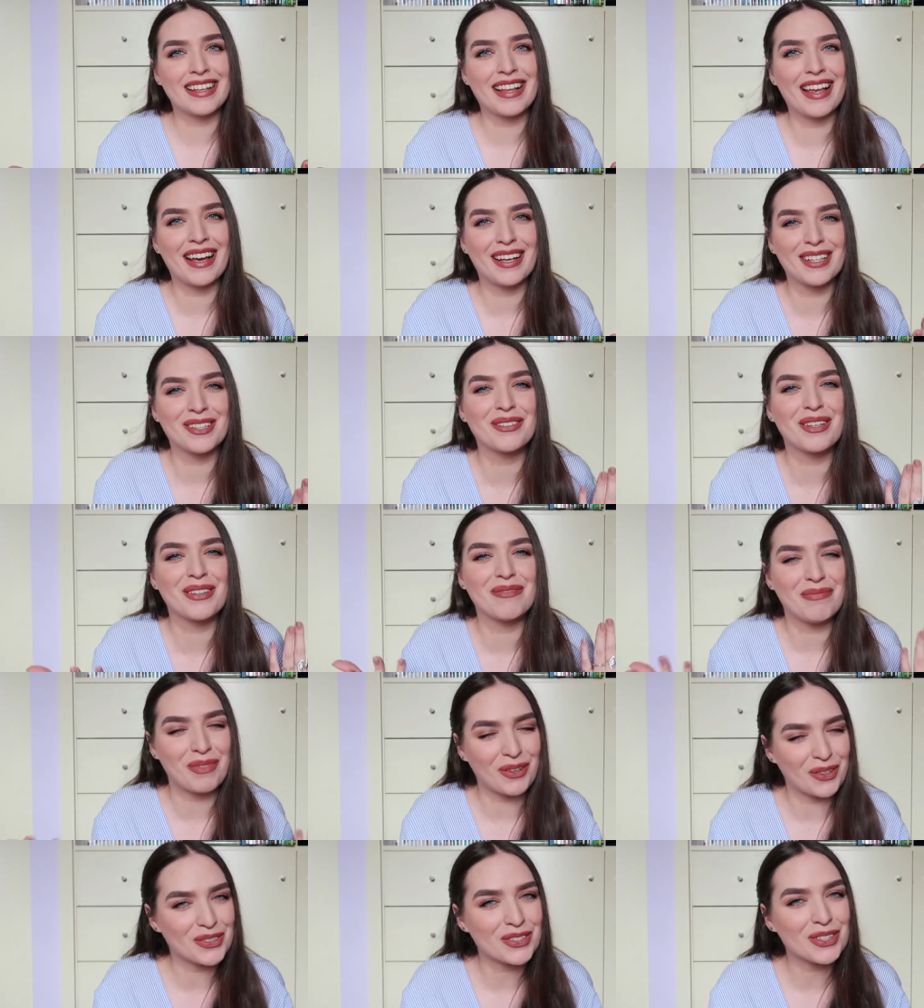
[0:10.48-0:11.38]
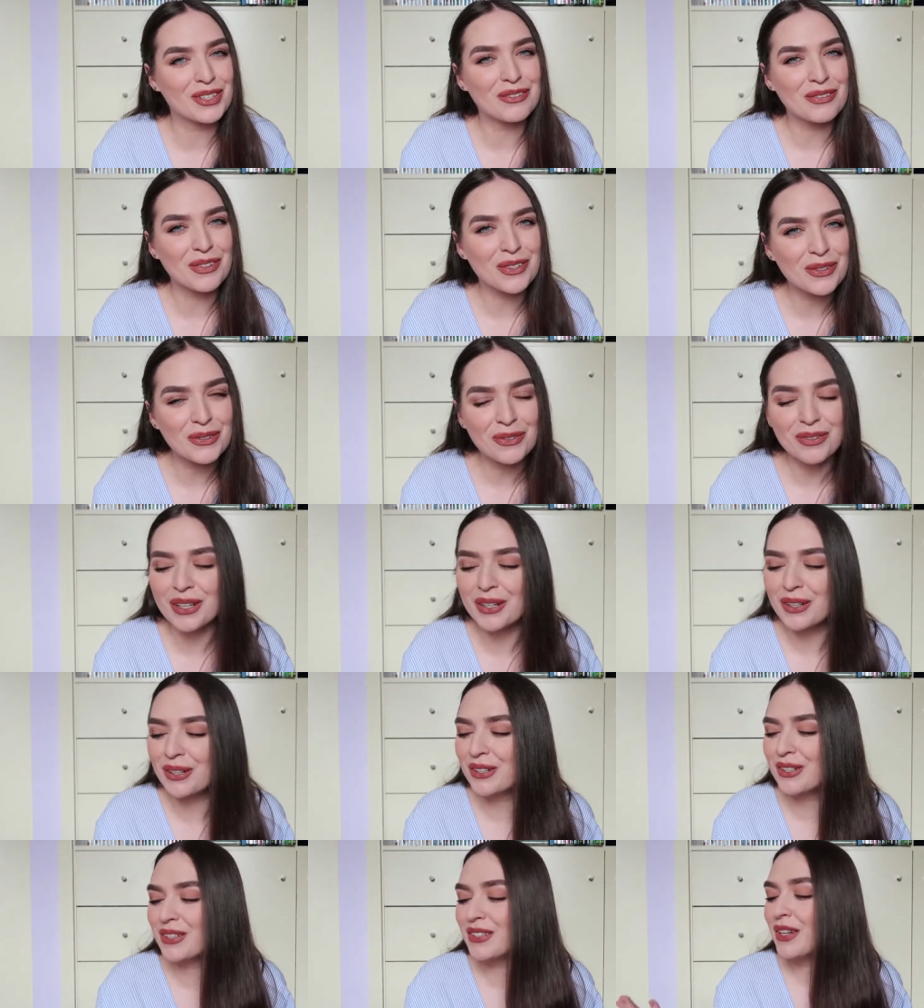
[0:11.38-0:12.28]
the case with most of us
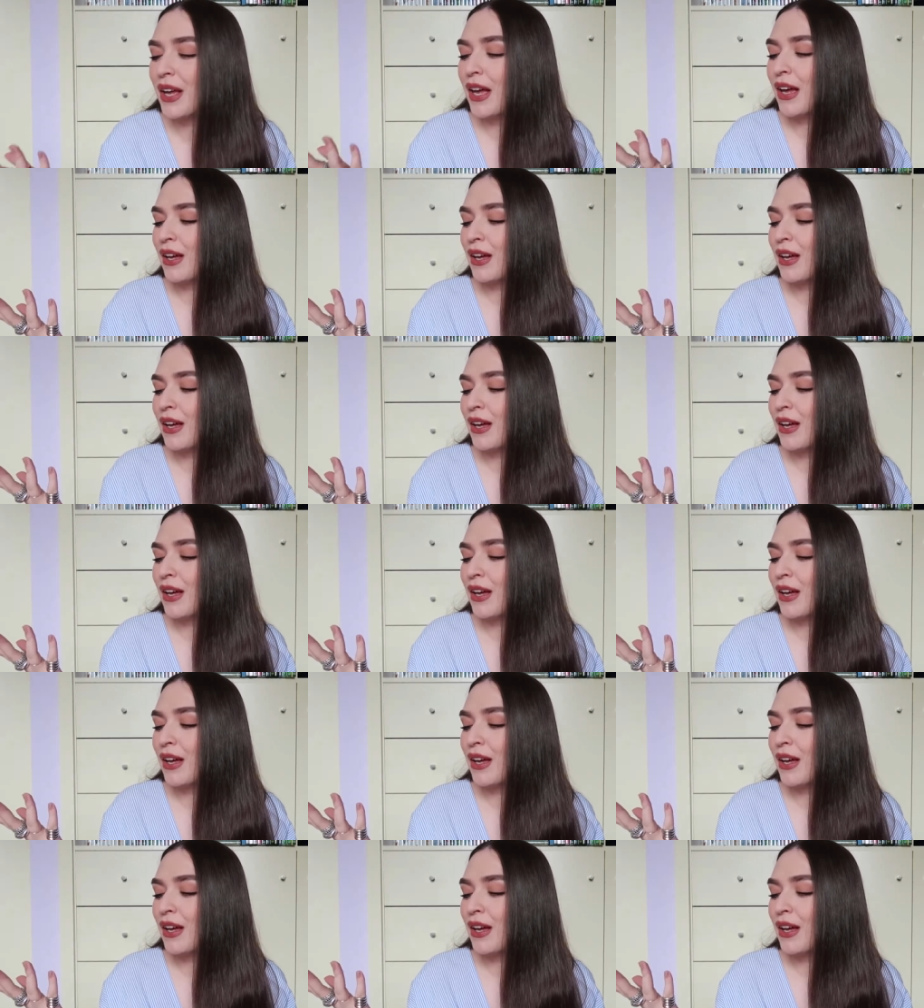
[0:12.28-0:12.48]
readers.